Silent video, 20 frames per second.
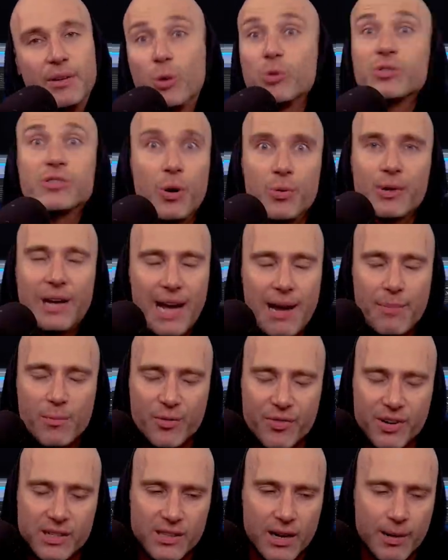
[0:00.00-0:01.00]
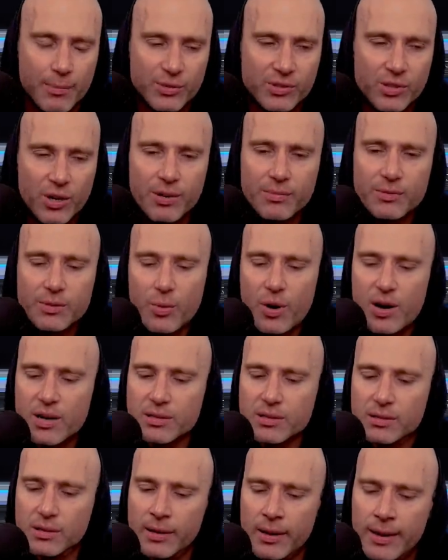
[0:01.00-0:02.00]
Or Sol Campbell, for example, Tottenham to
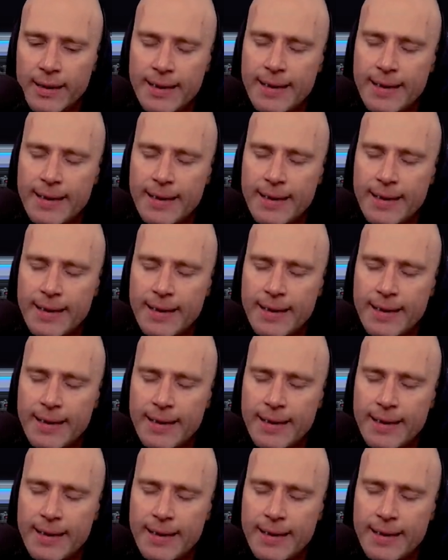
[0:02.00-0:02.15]
Arsenal.